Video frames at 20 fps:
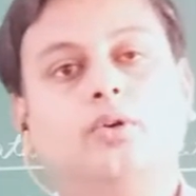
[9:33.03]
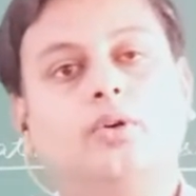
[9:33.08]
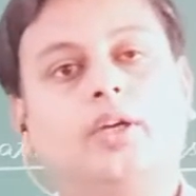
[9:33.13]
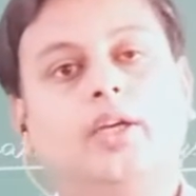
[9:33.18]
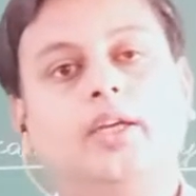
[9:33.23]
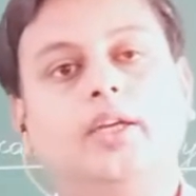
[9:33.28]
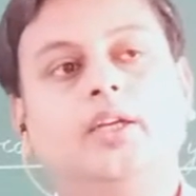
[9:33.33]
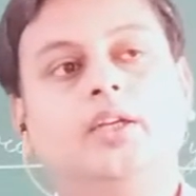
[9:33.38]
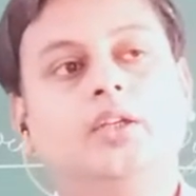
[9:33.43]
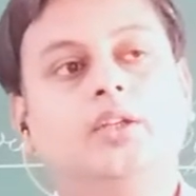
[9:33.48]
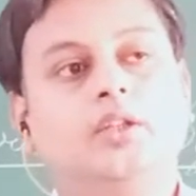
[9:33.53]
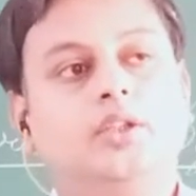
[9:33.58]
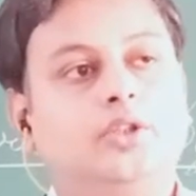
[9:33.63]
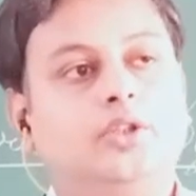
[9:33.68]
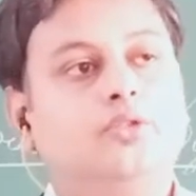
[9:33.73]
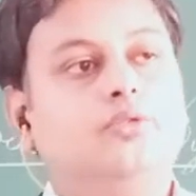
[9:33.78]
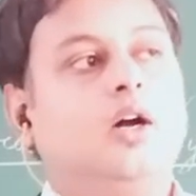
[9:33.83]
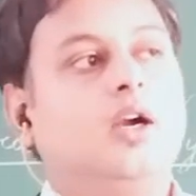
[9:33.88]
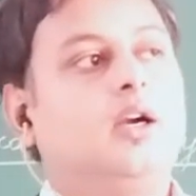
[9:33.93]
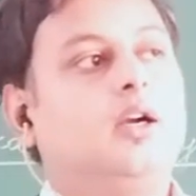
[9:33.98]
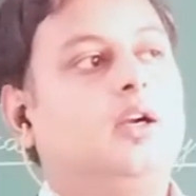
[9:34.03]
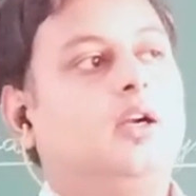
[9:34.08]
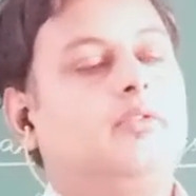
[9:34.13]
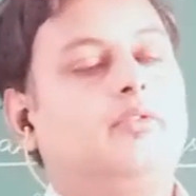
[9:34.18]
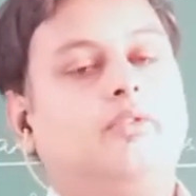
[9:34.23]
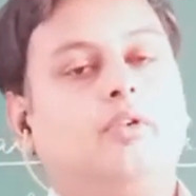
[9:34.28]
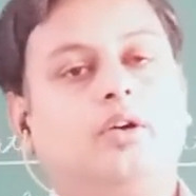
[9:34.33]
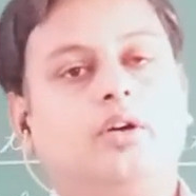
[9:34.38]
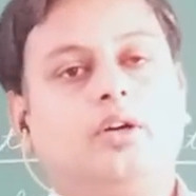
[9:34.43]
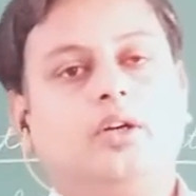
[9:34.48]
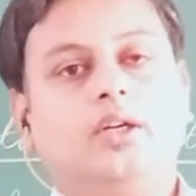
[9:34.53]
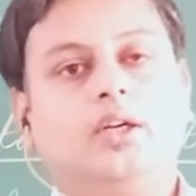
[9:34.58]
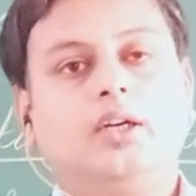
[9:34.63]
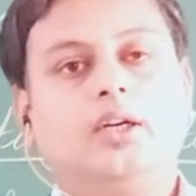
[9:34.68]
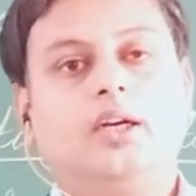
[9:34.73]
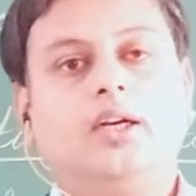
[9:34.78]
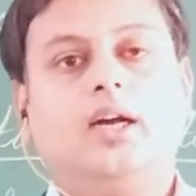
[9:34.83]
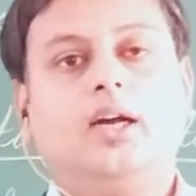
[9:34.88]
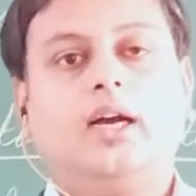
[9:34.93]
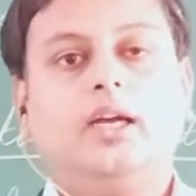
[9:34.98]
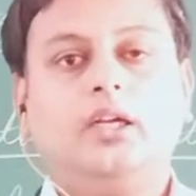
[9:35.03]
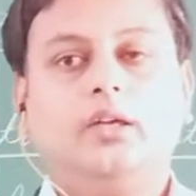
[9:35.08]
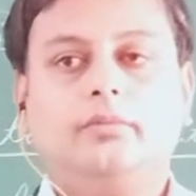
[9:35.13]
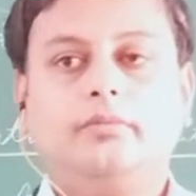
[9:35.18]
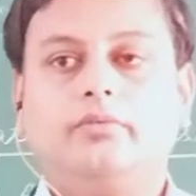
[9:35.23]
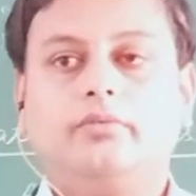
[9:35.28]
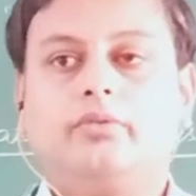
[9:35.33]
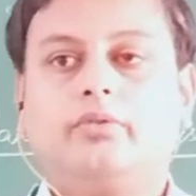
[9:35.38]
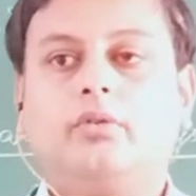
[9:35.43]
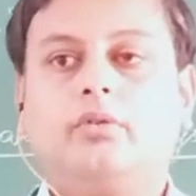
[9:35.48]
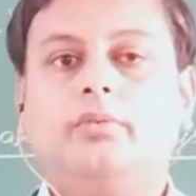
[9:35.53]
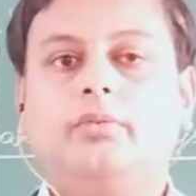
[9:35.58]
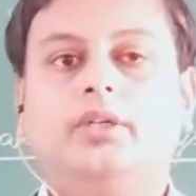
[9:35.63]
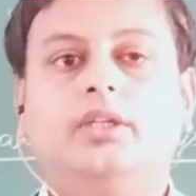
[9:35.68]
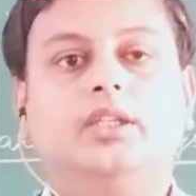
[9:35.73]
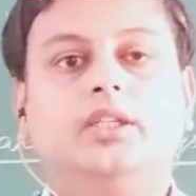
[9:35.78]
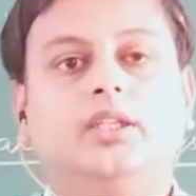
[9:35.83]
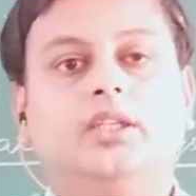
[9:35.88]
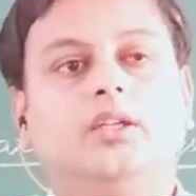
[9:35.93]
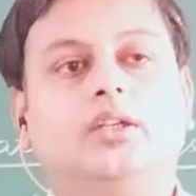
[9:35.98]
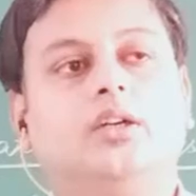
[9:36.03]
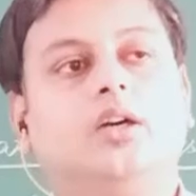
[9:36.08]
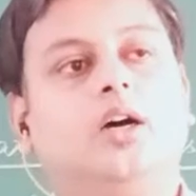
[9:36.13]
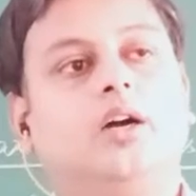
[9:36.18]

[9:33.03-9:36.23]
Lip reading: Okay, you are a foreigner and I am from India.